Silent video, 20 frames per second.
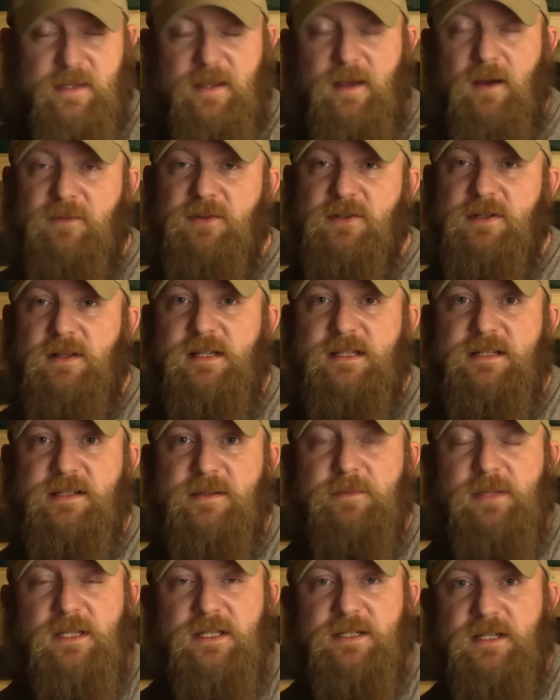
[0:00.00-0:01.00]
the overly
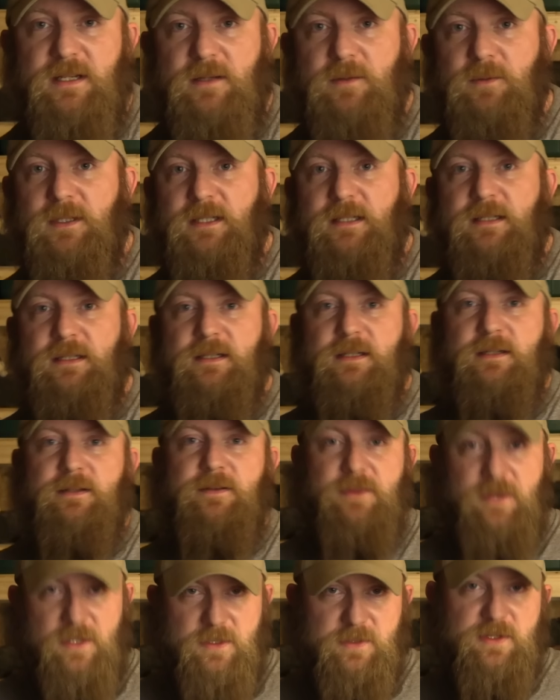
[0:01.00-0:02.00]
simplistic one.
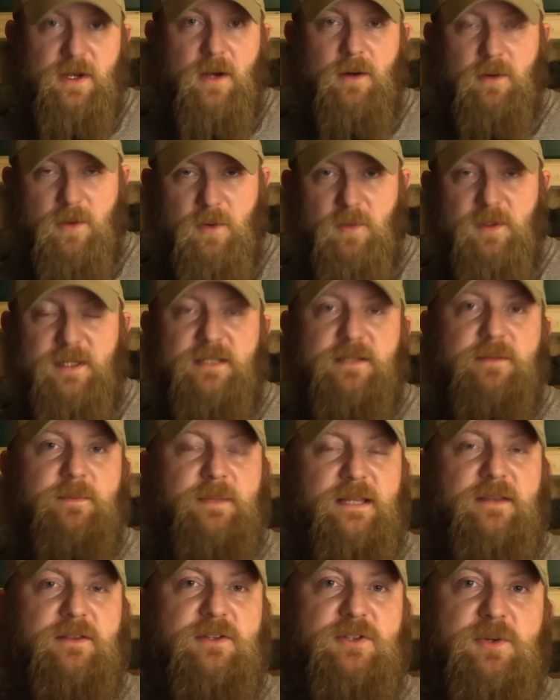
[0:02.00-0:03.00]
Those are going to
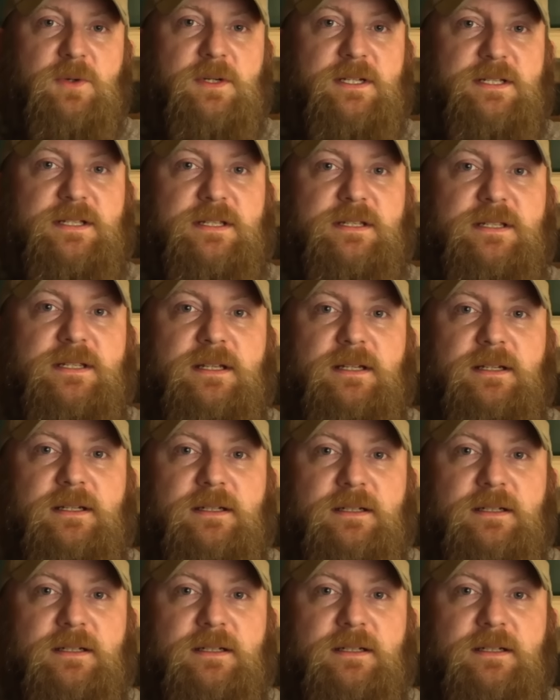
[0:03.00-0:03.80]
be the choices.